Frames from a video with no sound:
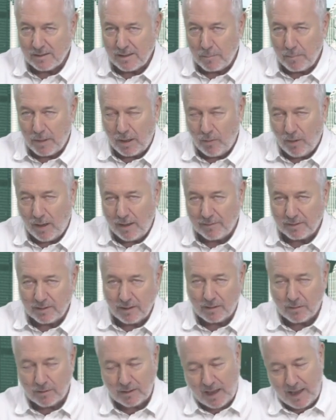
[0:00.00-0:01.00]
my wife.
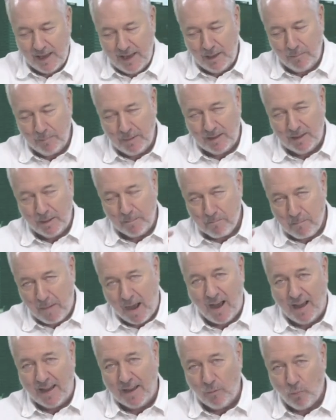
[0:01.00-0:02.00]
Claro, la M de
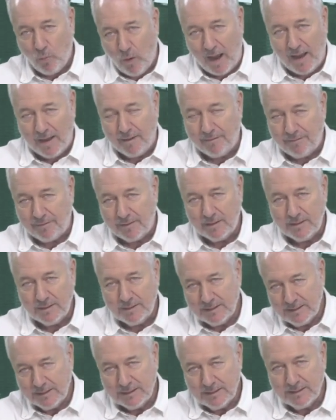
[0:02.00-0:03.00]
my wife
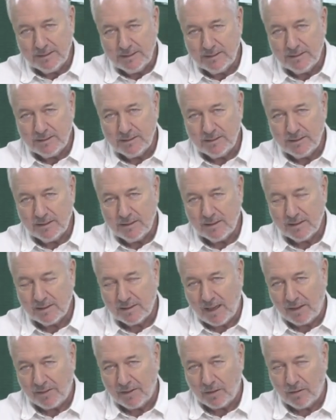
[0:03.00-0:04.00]

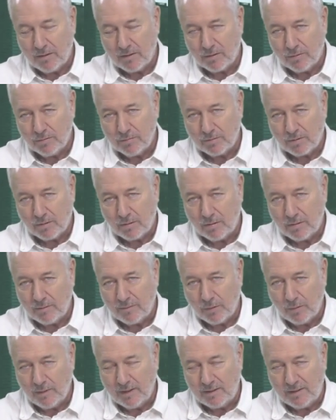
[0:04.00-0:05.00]
se hace con el control
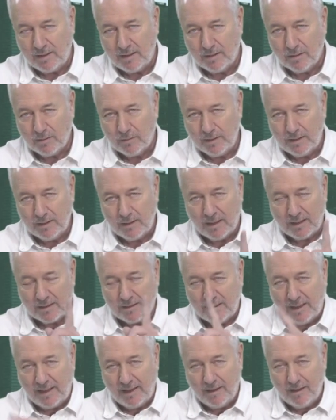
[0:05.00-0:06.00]
fonético y la
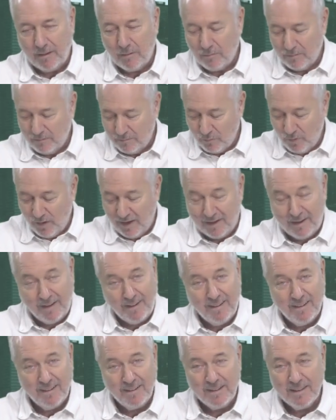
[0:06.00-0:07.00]
T
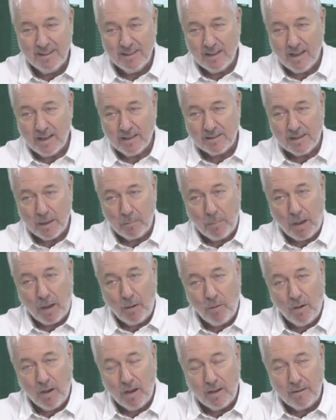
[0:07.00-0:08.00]
muere. Except my
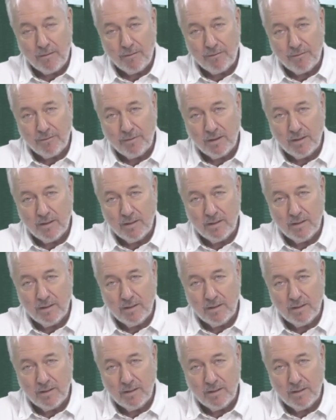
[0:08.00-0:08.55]
wife.